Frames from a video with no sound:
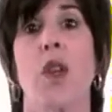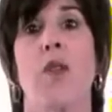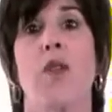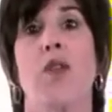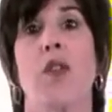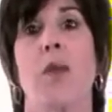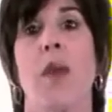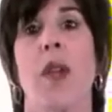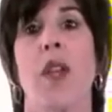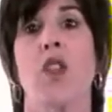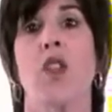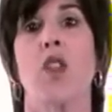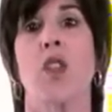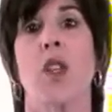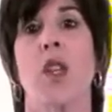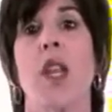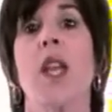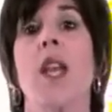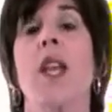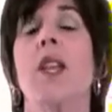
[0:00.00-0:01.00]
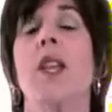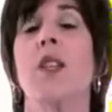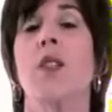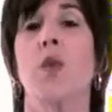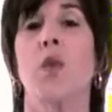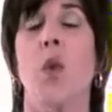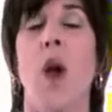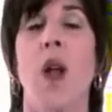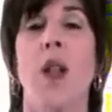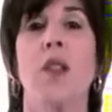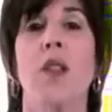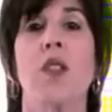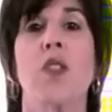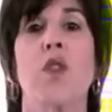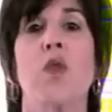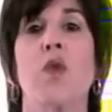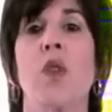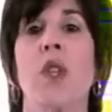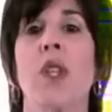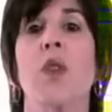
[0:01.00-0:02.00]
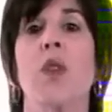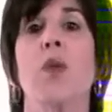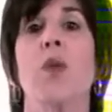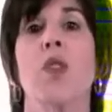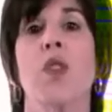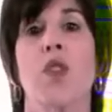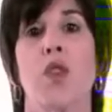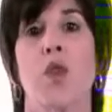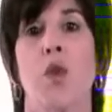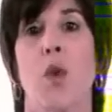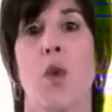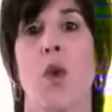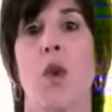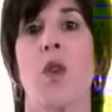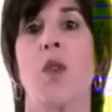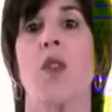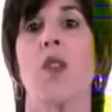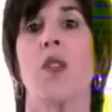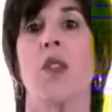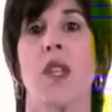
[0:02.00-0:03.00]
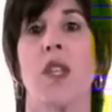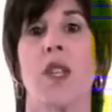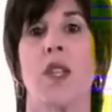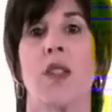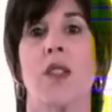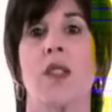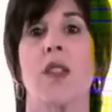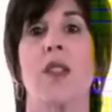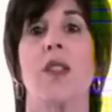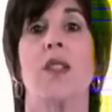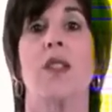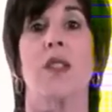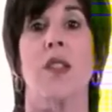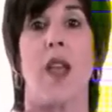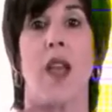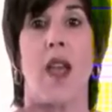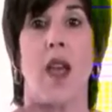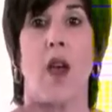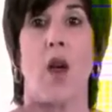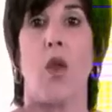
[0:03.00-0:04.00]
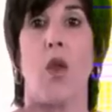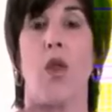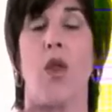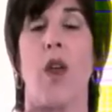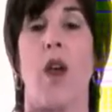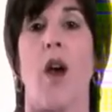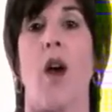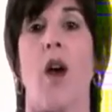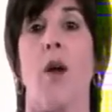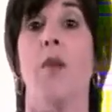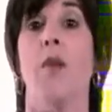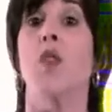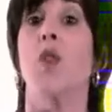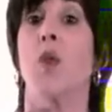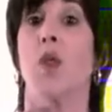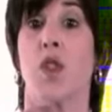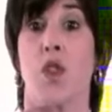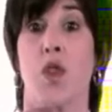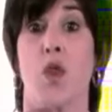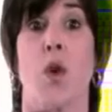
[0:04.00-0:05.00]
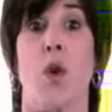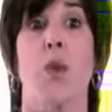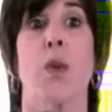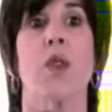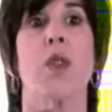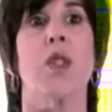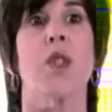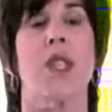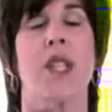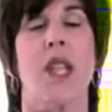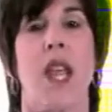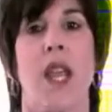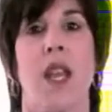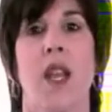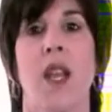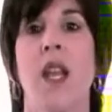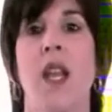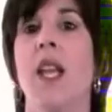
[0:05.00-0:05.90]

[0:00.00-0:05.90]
inflammation, as well as to really restore the skin's health to its normal state.